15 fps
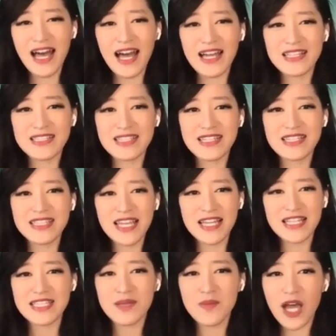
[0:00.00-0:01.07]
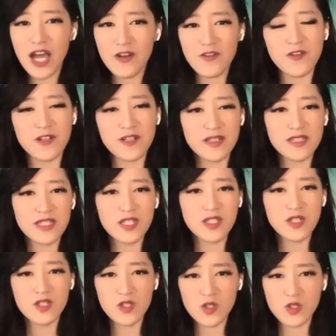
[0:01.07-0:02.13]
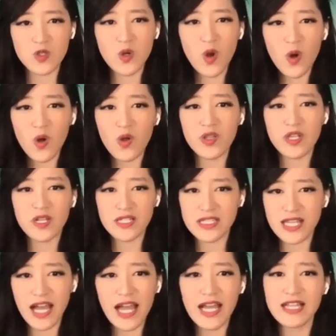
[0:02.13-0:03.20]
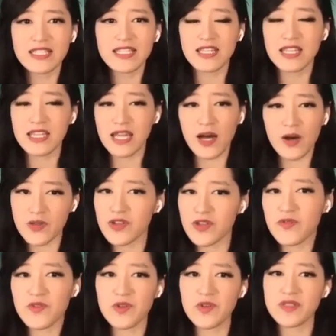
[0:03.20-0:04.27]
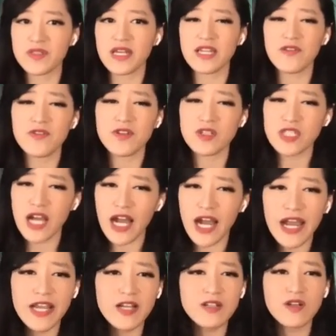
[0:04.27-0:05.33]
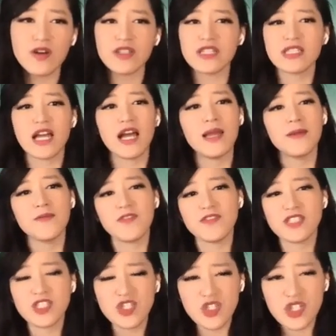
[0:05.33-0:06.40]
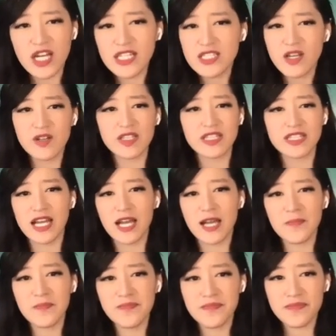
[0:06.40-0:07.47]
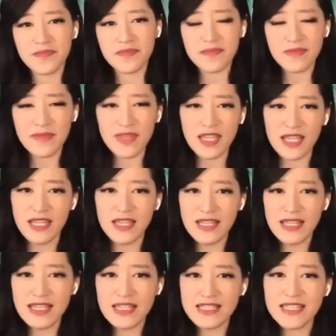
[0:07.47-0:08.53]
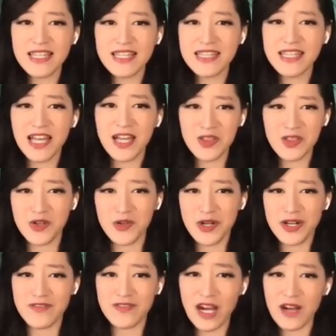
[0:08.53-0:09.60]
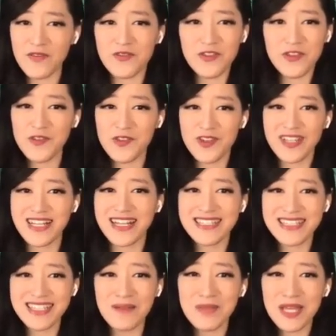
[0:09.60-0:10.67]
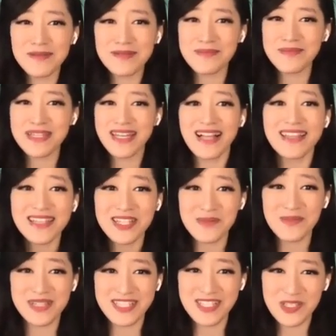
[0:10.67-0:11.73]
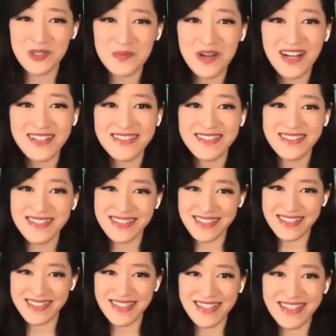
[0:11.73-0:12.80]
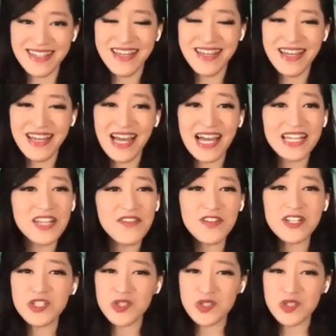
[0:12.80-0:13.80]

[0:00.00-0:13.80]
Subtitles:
And it takes some effort to control your diet to eat healthy foods. And if you're tired all the time, if you're stressed all the time, then the allure of comfort food can sometimes be a little bit too much, isn't it? And if you're